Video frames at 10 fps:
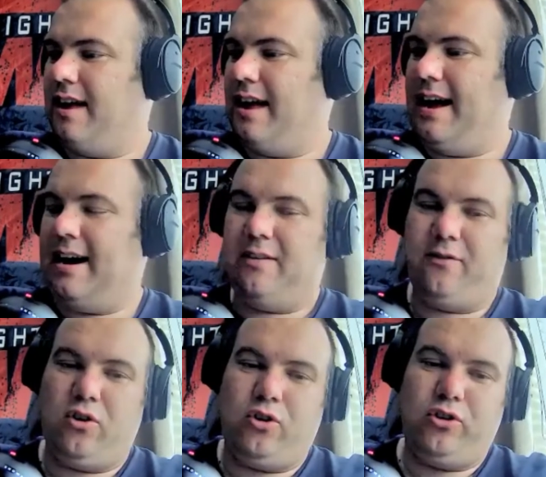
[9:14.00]
and of
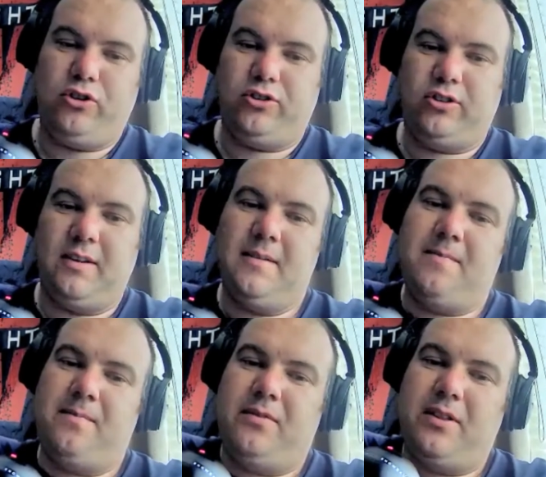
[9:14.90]
course,
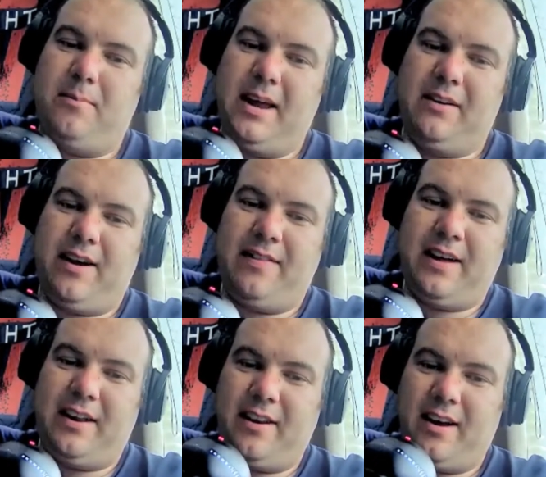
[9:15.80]
the main event
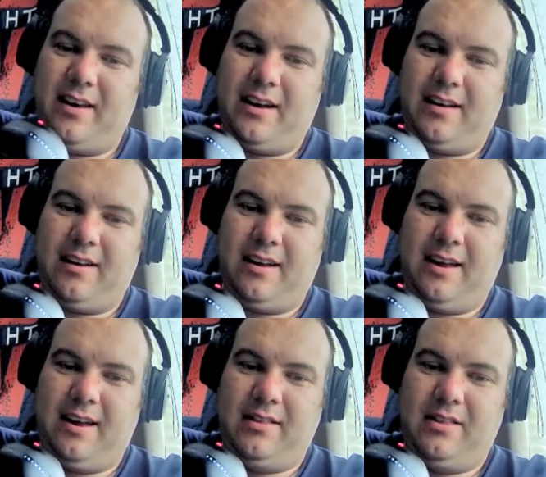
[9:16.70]
that night
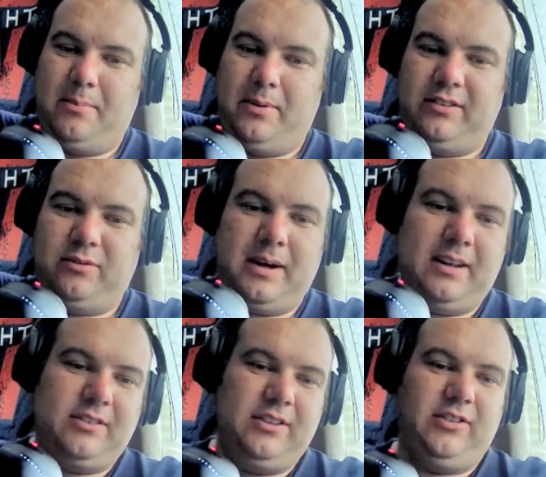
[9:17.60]
in the
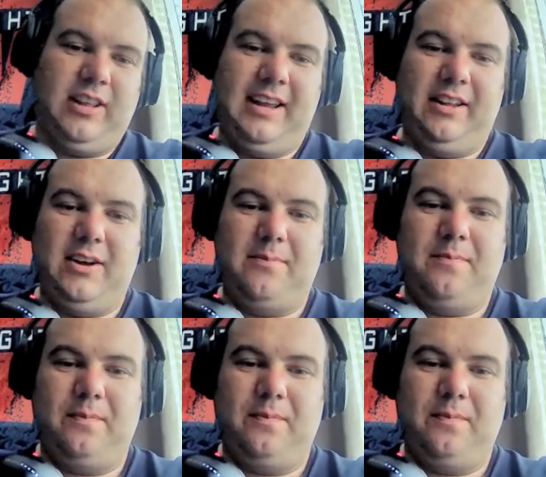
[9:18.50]
Principality Stadium.